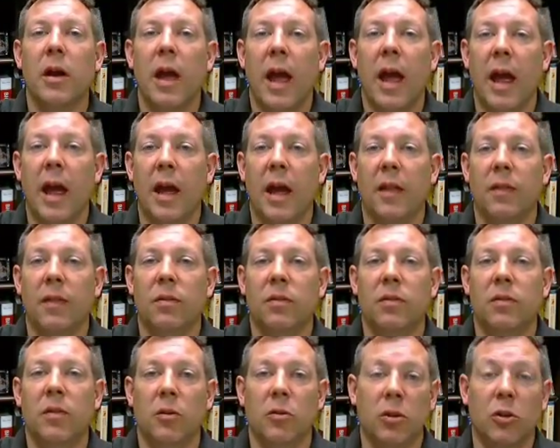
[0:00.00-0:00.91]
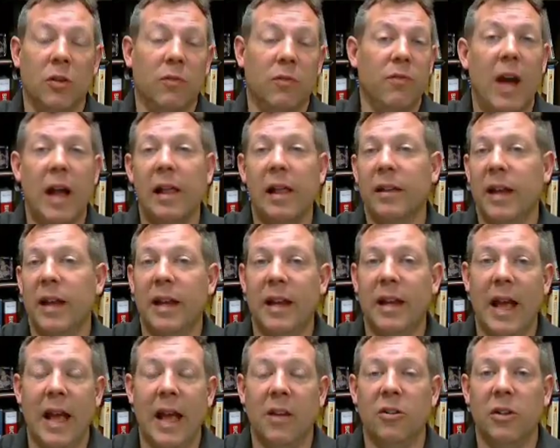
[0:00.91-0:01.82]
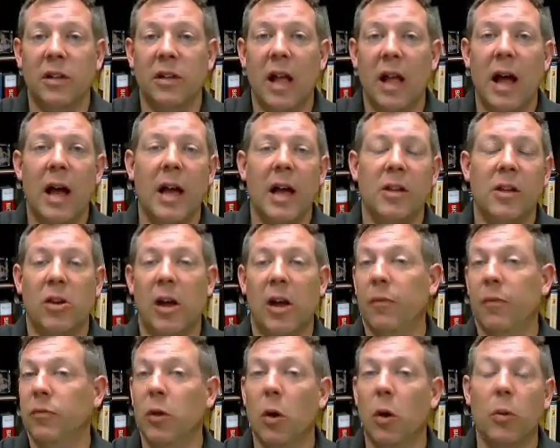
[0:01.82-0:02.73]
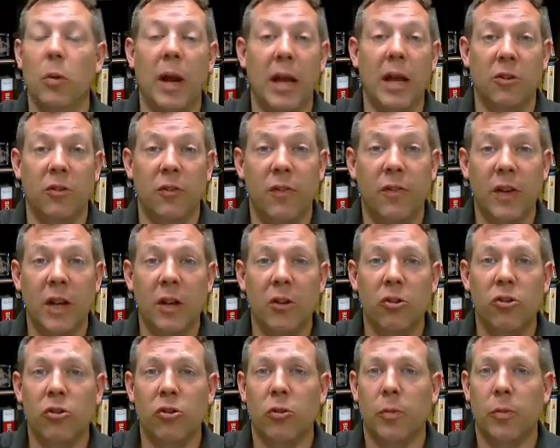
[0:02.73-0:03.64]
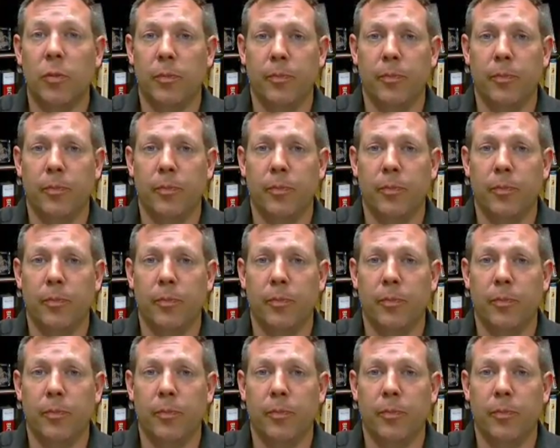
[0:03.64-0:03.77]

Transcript: and then you can validate annuli, and you have known age fish.